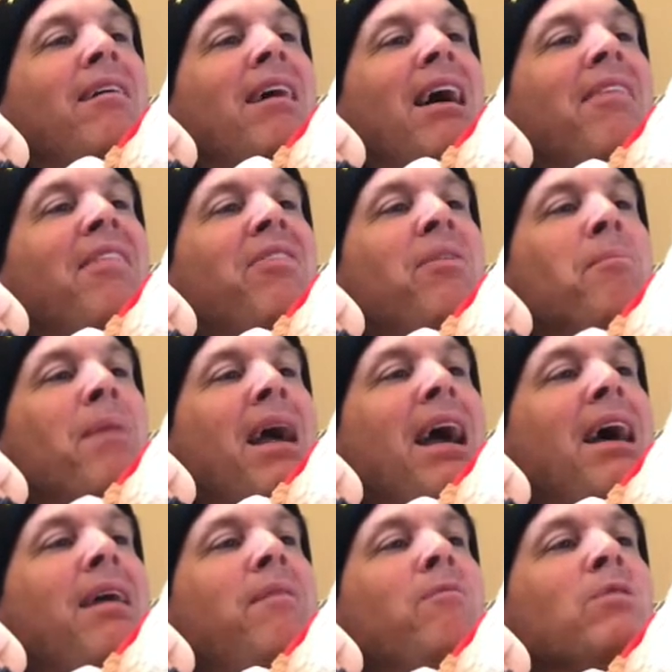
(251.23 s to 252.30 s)
and that the
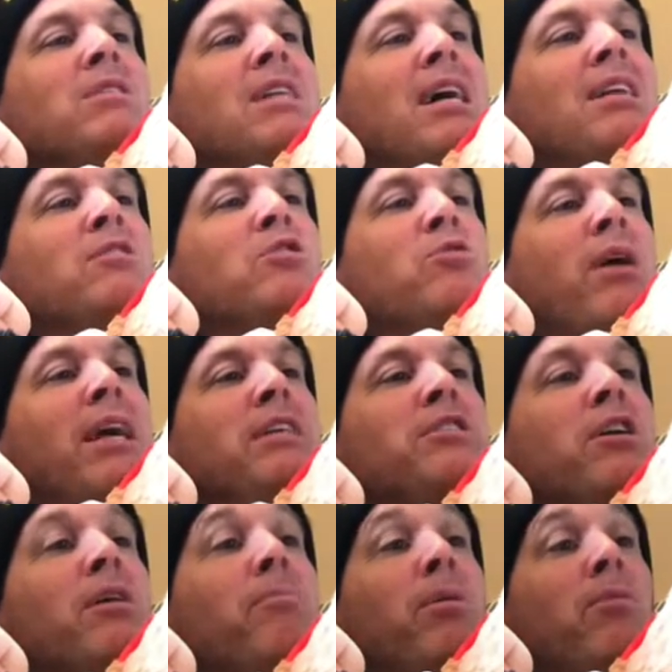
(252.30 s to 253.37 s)
man was not a
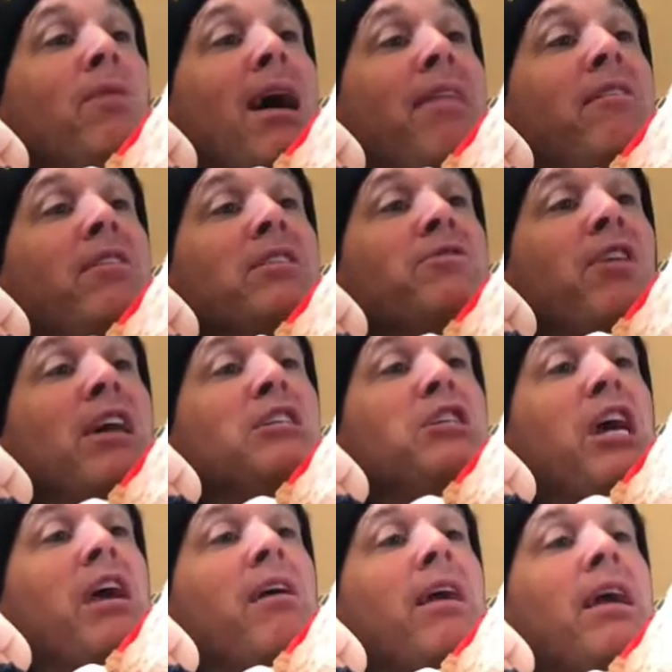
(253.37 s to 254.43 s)
stranger, but rather his friend
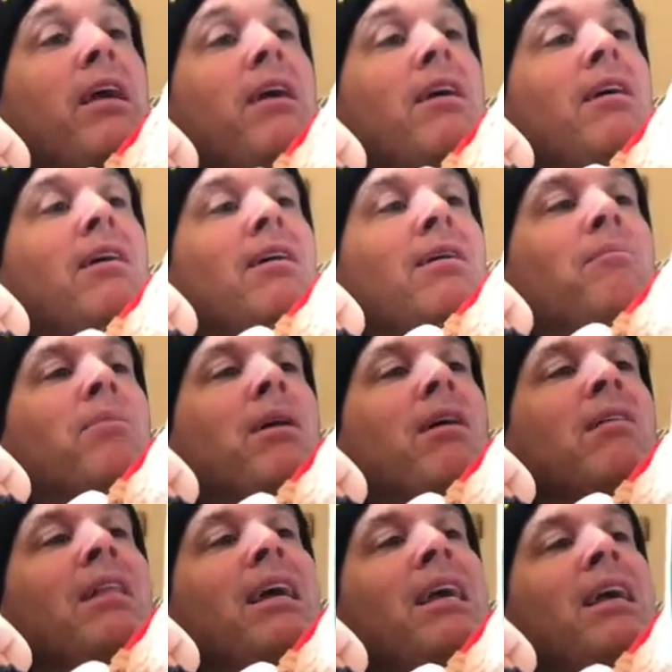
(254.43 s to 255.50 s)
Jerry. But
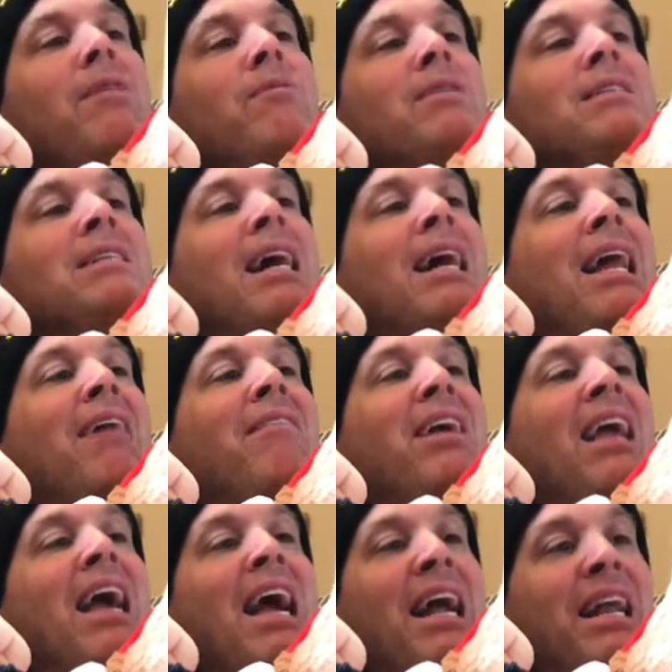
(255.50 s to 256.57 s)
Arlene was not
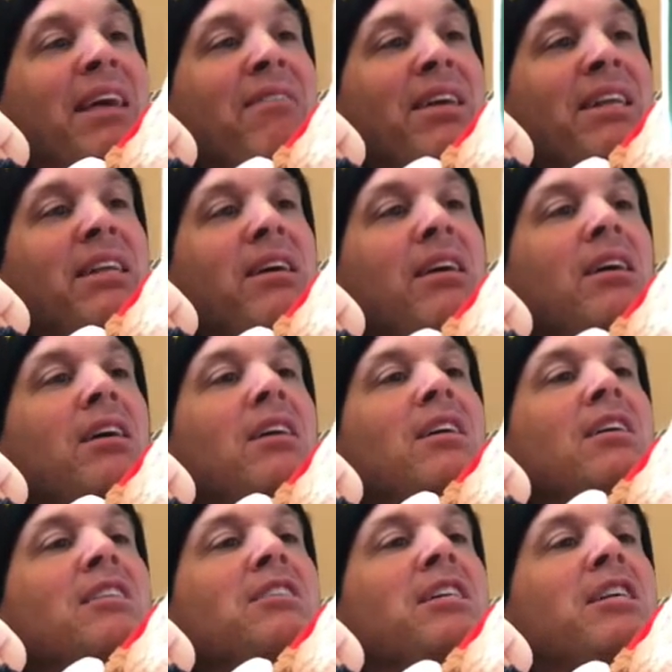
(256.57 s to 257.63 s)
having any of it.
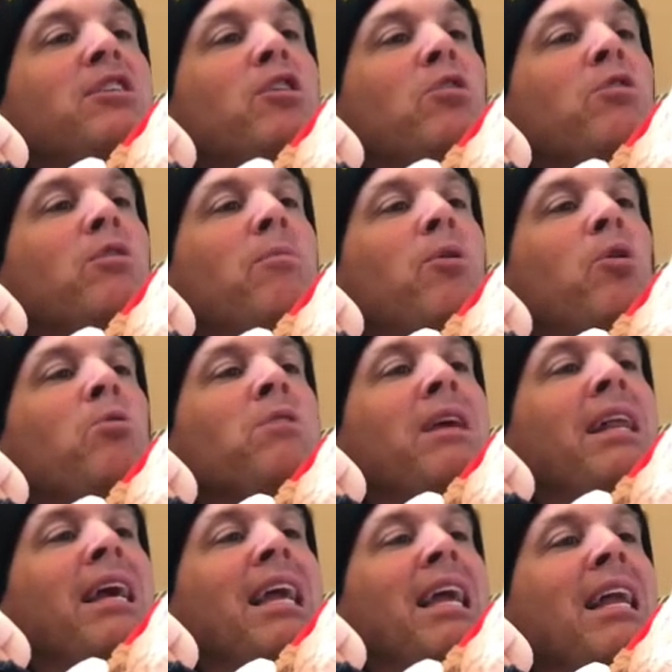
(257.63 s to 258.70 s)
She told him only
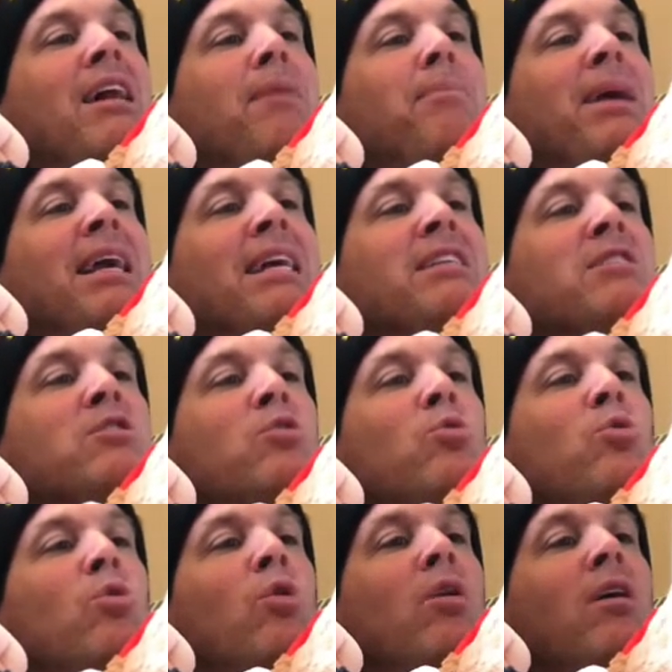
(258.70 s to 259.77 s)
to eat up and get to
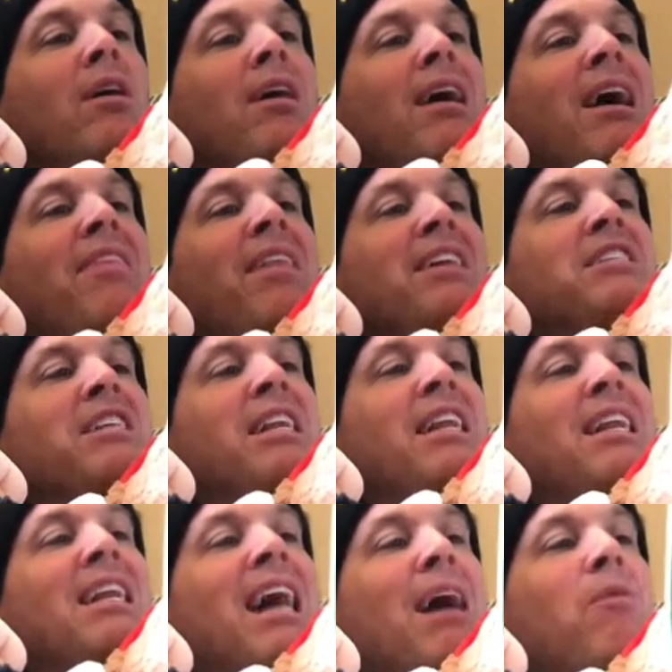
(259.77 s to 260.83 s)
school, and that she
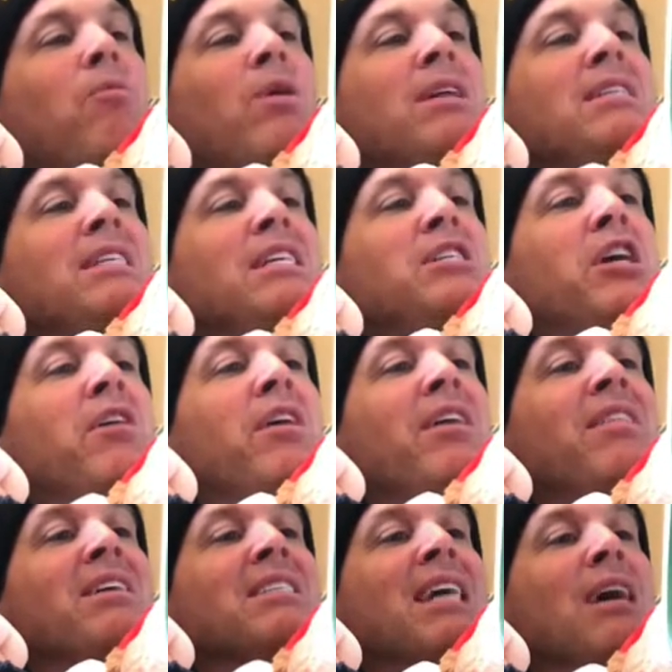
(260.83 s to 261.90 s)
did not want to see Jerry in
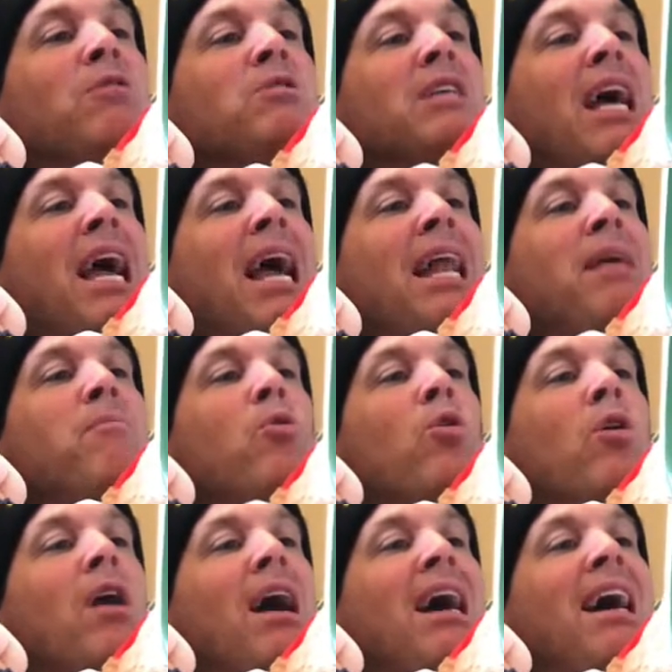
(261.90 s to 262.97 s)
this house
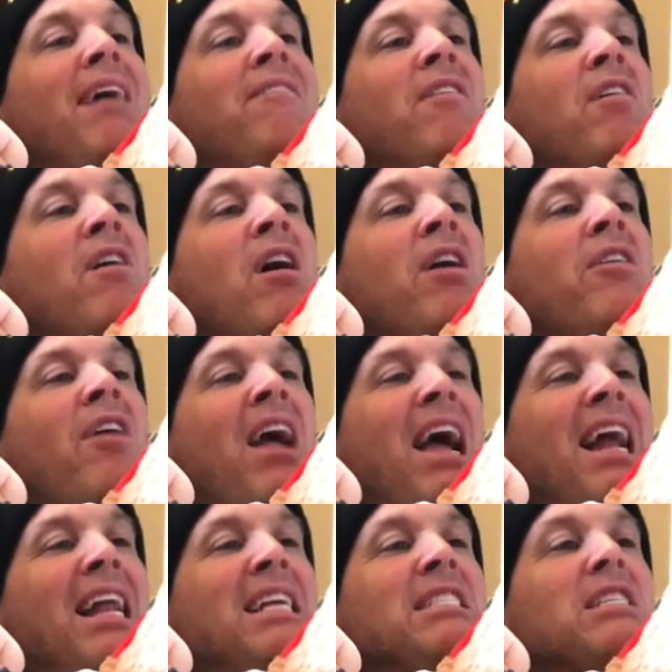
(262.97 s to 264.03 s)
anymore, ever, under
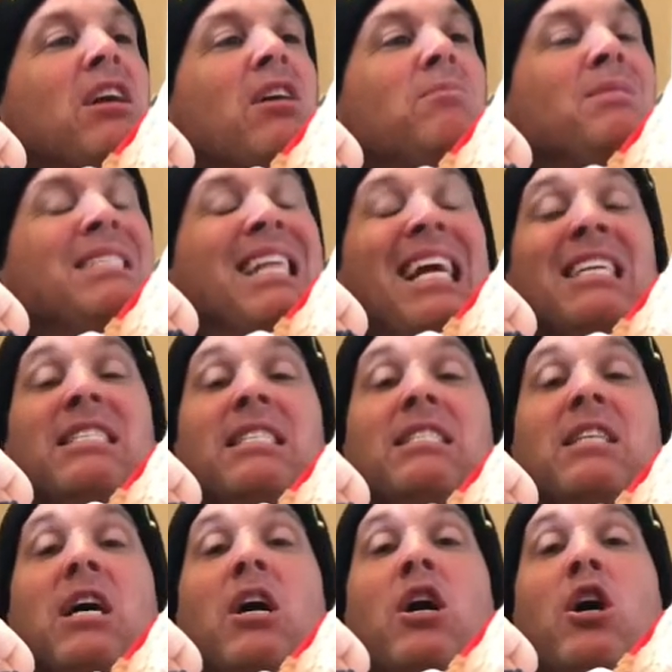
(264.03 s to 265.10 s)
any
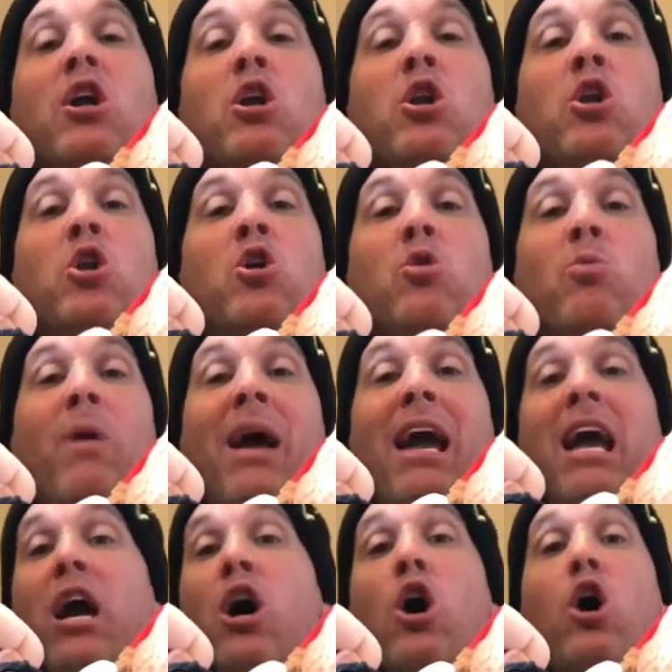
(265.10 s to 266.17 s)
circumstances. No
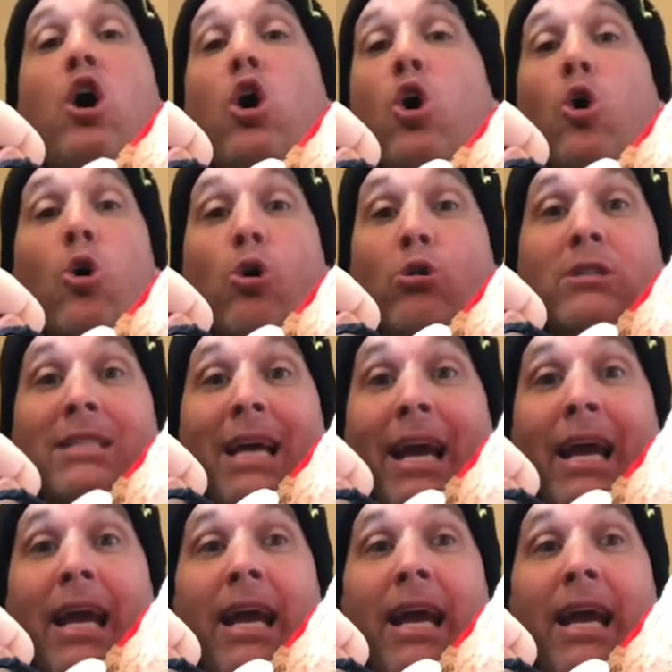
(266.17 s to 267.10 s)
way, Jose.